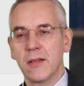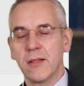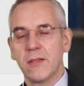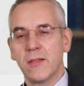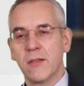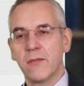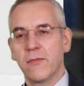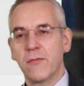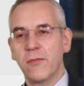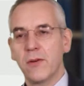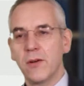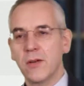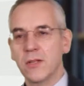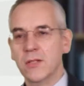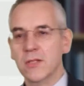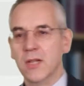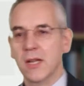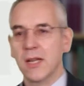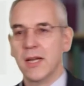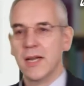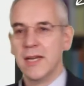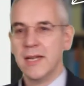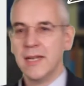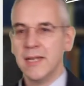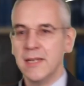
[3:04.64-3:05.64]
in the first
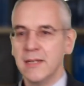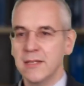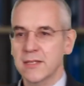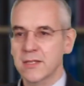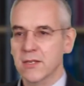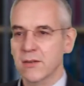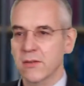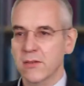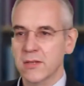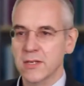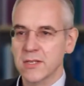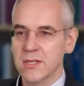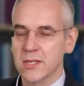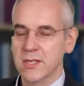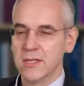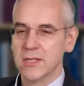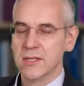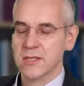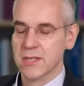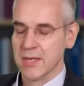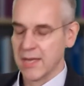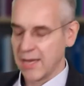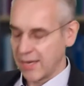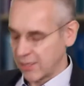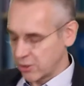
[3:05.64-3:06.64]
line, so this
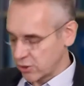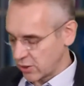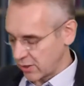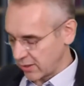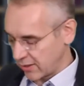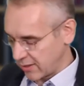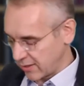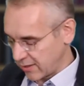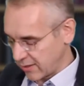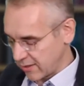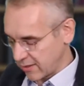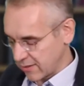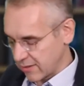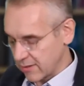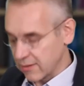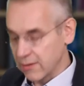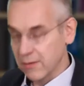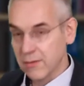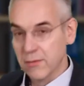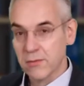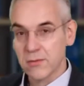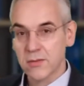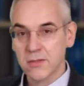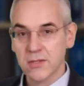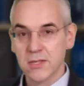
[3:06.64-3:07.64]
is actually
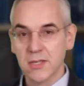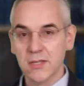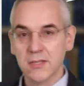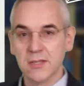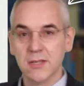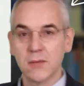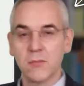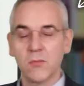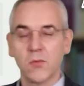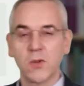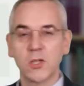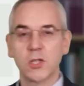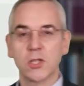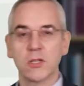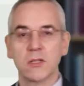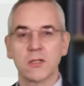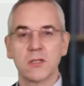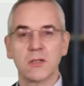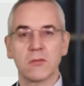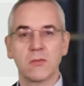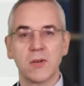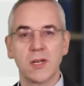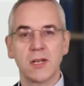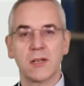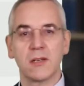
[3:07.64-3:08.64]
a system which
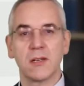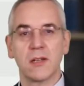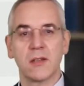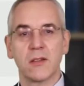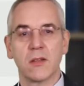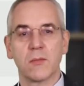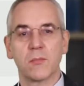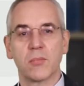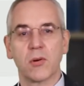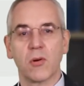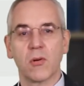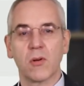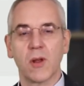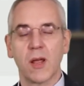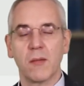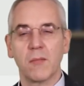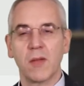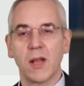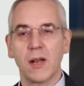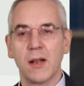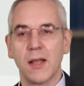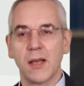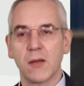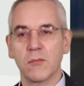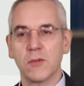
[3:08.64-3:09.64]
is written in the
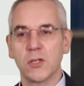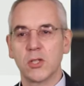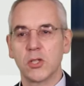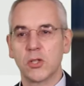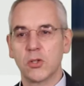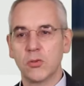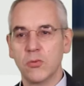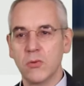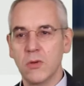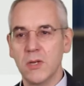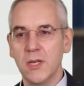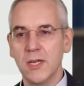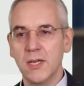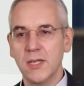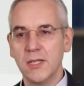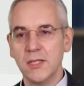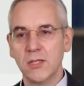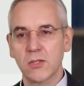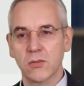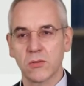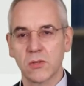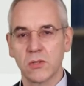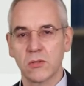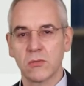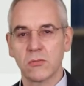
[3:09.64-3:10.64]
programming language Julia.
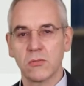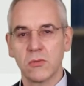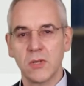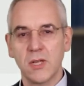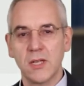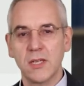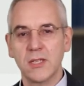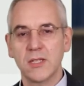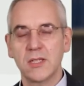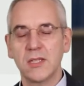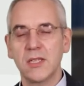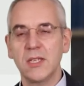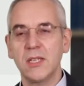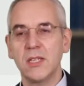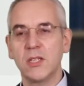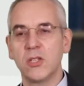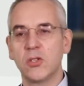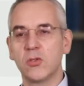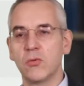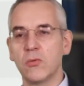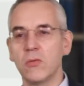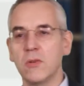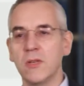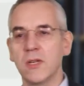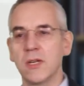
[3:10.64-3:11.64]
So you really see
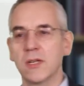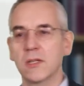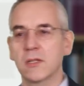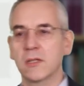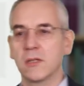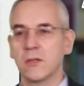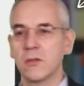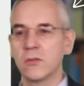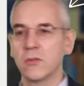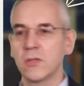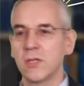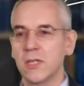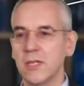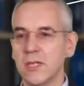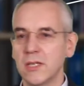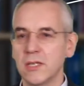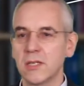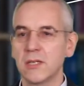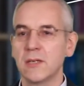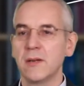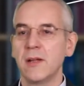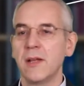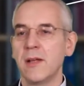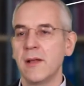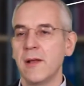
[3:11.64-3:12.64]
Julia code
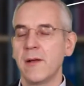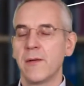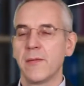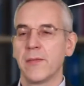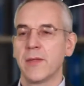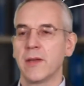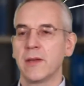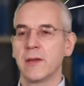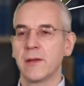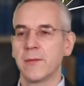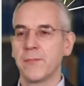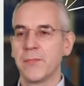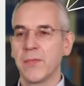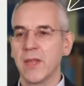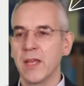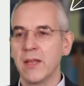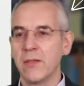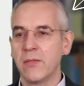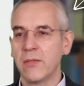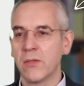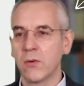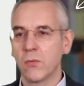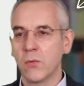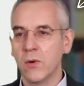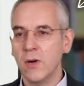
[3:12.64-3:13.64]
here um,
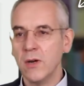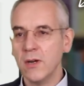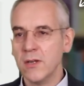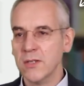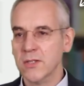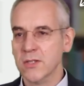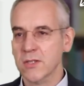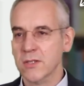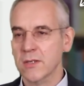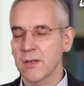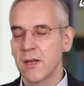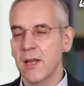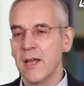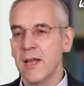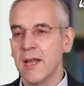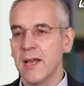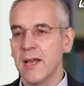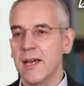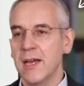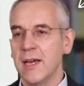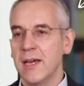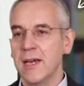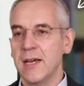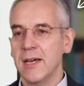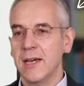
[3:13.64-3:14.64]
in the works.
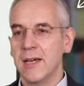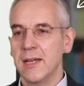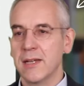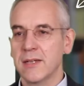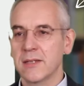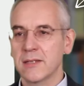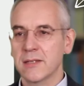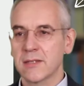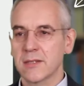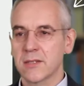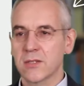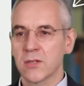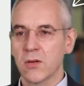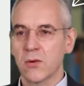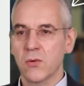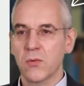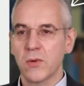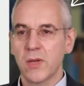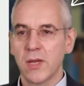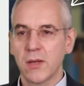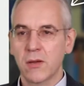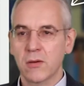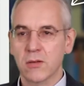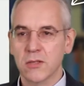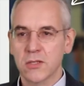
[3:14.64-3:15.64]
And uh, so
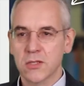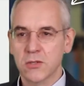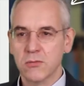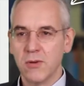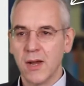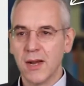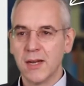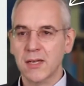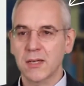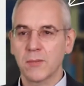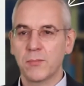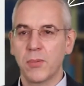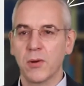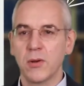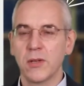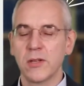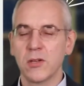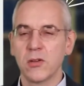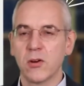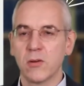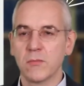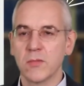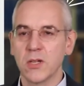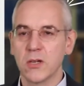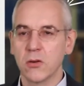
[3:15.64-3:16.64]
we construct a
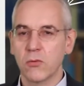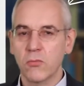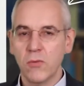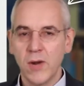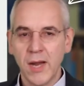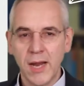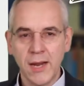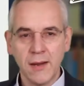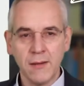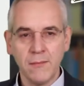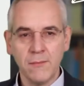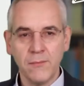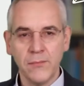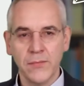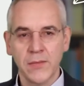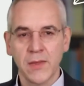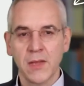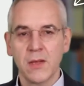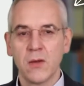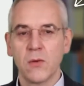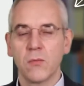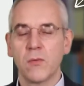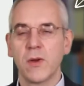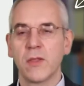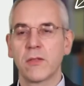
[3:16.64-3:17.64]
polynomial ring
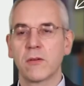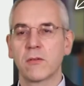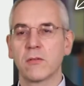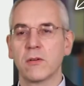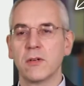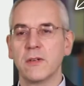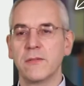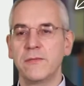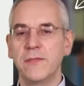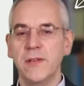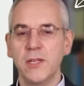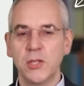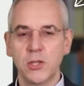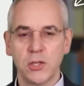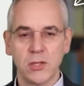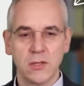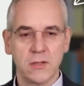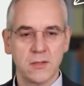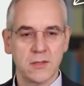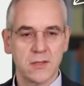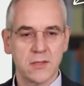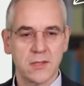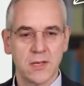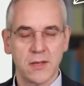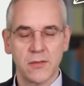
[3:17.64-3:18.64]
with
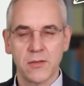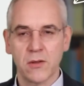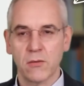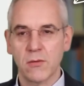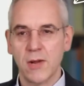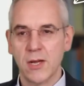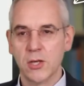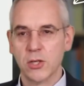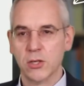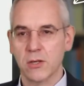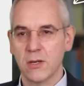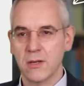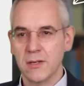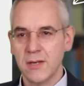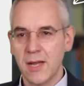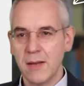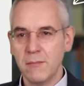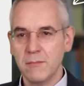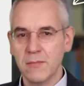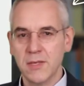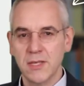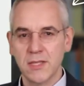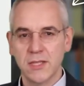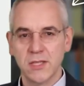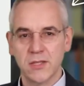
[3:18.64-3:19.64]
coefficients in the rational
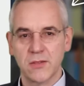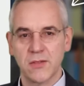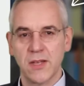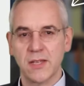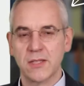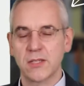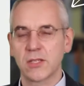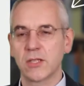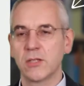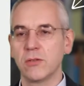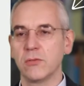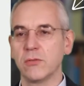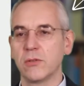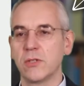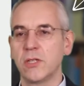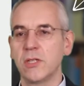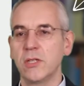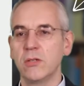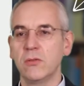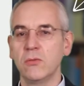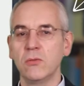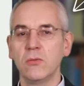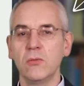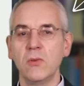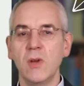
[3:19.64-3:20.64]
numbers, that's
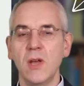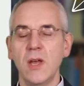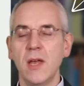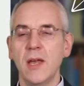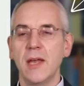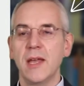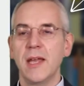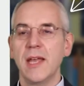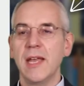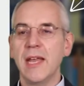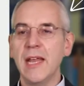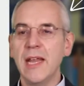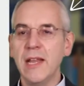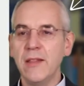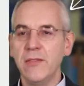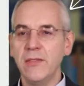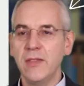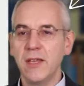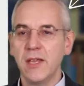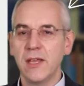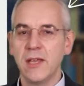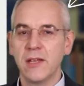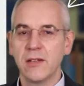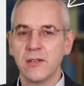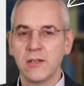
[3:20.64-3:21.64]
QQ, in
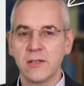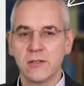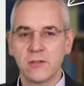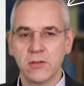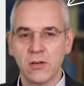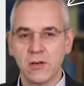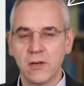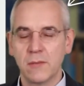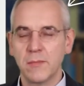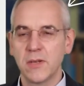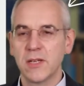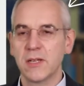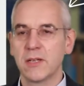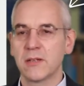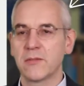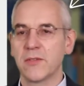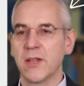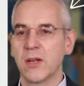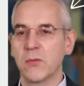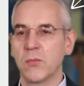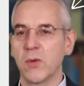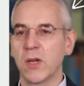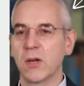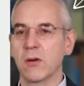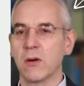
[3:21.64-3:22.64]
the indeterminate
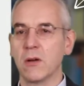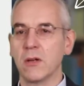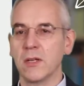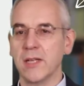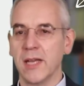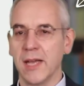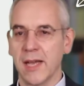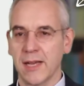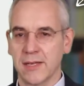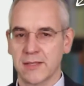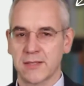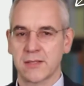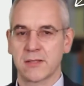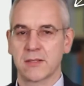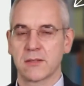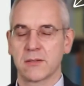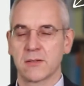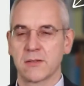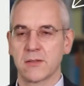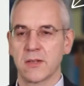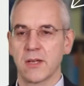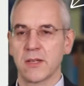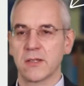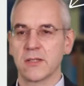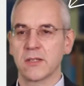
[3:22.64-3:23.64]
that we call X.
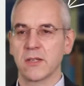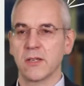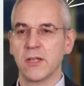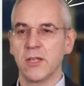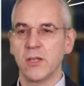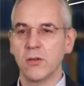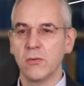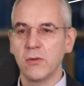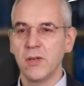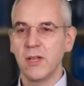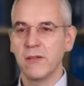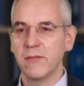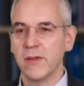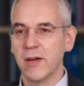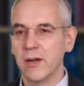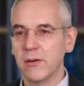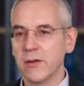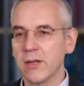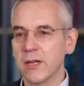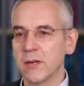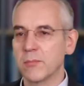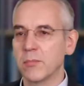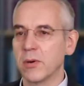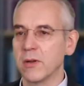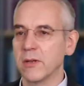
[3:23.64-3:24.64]
So that's a
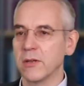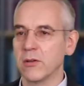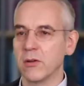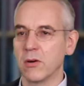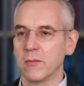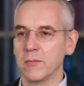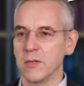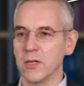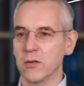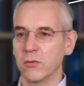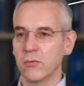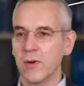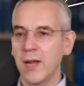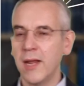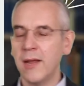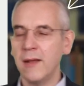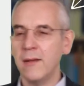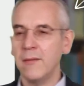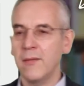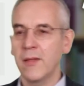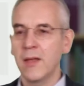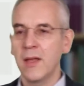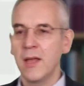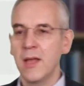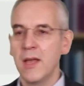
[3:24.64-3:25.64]
univariate polynomial
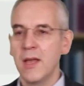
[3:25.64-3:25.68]
ring.